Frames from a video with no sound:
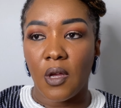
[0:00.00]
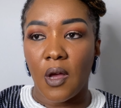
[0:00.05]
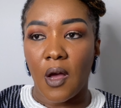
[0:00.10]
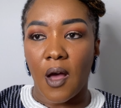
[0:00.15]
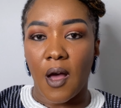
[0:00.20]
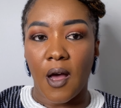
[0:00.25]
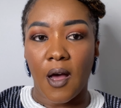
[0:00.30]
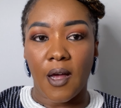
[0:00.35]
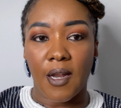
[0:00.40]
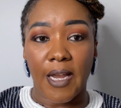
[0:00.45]

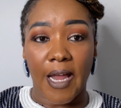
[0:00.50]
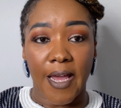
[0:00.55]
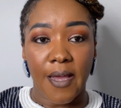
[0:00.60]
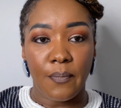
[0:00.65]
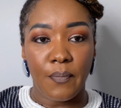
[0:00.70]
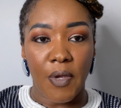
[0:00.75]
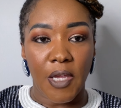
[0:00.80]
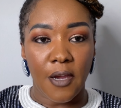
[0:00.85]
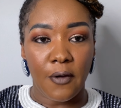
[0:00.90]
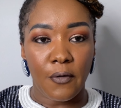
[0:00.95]
uh,
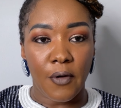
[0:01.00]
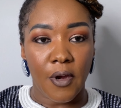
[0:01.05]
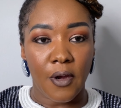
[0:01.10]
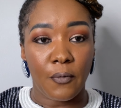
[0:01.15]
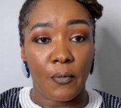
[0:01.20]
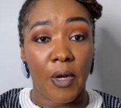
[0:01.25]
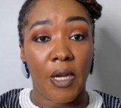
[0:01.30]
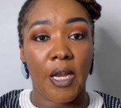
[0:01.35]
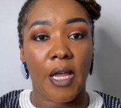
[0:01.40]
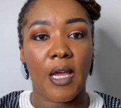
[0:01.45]
Liberia,
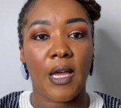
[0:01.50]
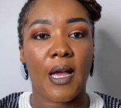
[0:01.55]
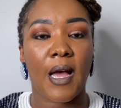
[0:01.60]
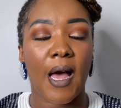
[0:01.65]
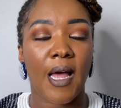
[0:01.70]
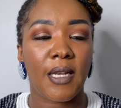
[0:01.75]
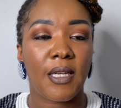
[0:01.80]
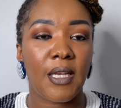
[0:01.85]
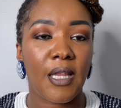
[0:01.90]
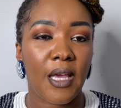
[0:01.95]
when they
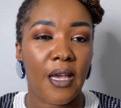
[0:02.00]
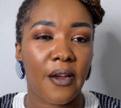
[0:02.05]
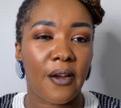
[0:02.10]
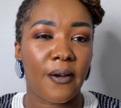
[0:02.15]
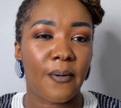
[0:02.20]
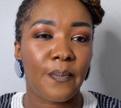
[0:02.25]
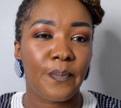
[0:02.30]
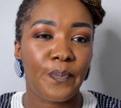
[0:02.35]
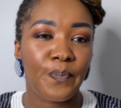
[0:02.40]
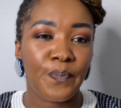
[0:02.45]
got there,